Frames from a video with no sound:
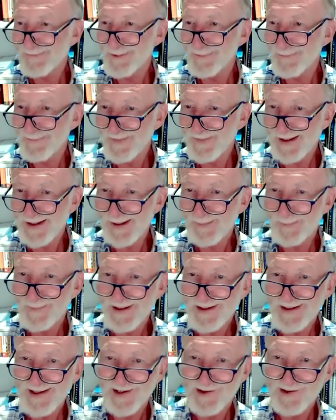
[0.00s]
your
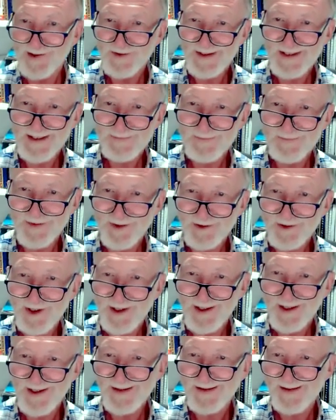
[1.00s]
family has even the
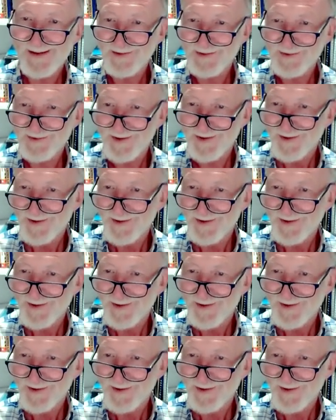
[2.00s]
tiniest